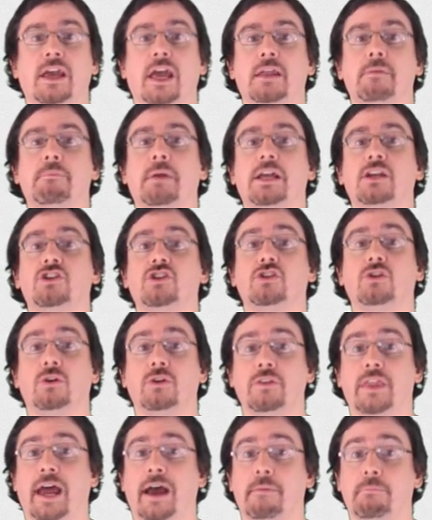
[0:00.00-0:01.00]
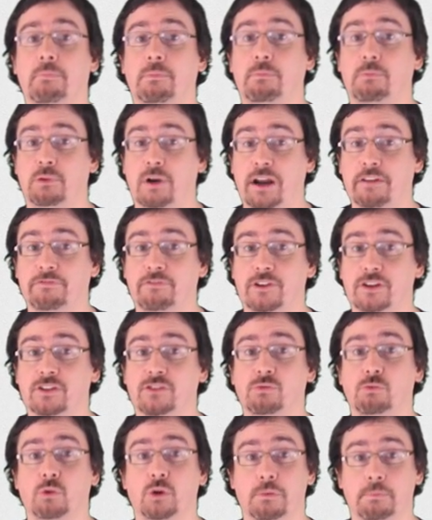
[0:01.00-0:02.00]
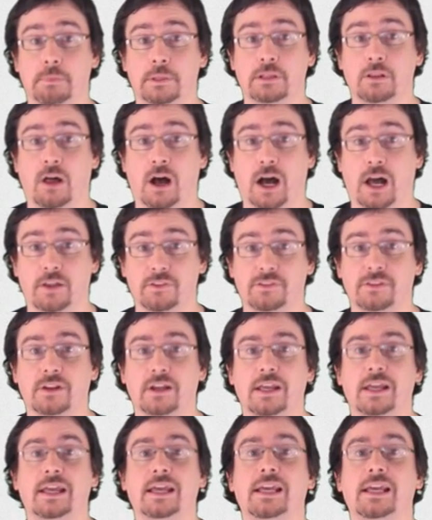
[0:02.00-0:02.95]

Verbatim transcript: and make sure that preference wouldn't be lost.